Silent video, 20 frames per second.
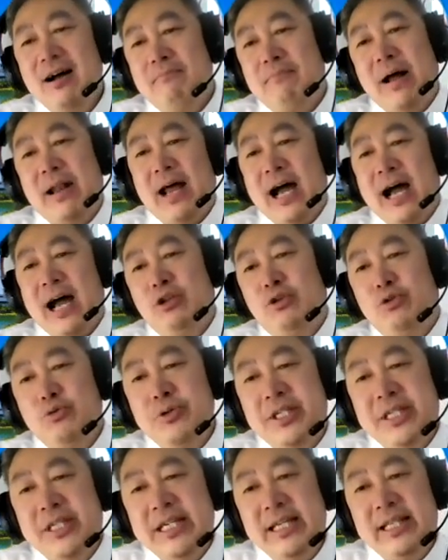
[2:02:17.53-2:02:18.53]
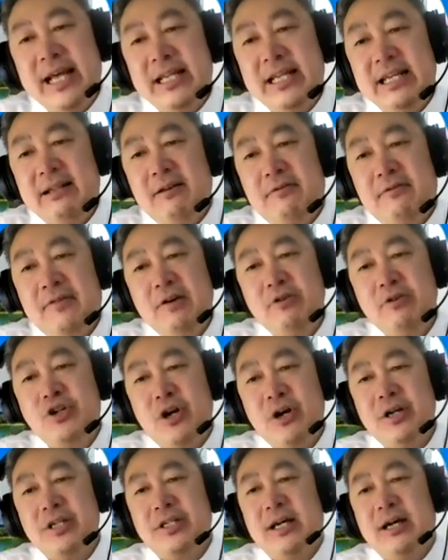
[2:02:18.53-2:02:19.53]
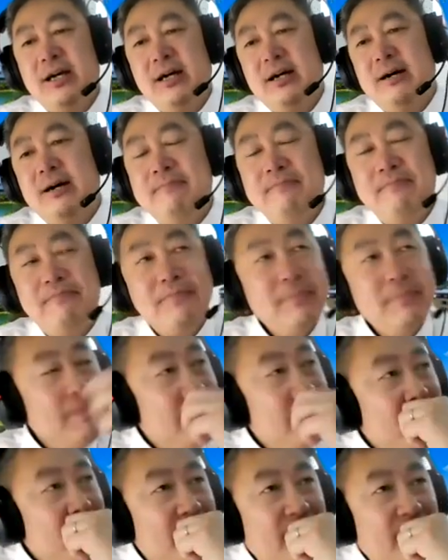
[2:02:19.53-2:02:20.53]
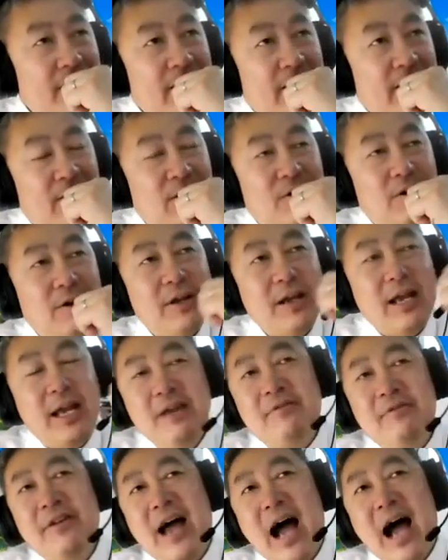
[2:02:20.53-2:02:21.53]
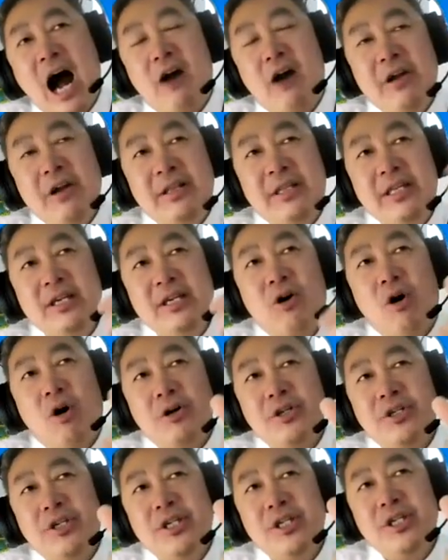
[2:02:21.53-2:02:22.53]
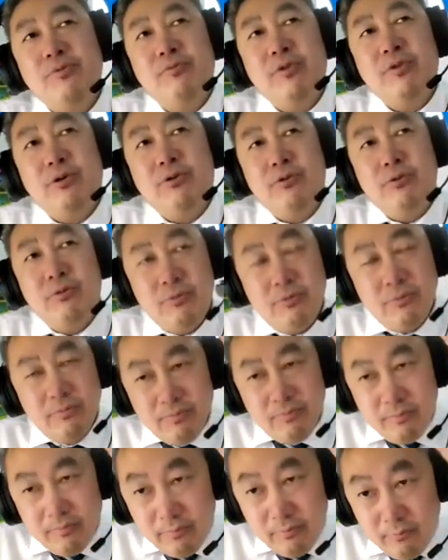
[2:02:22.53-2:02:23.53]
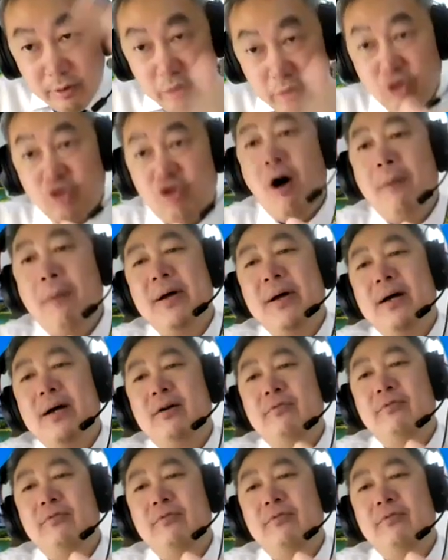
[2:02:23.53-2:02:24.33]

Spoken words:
But I do see that in the futures, even the R&D courses will drop.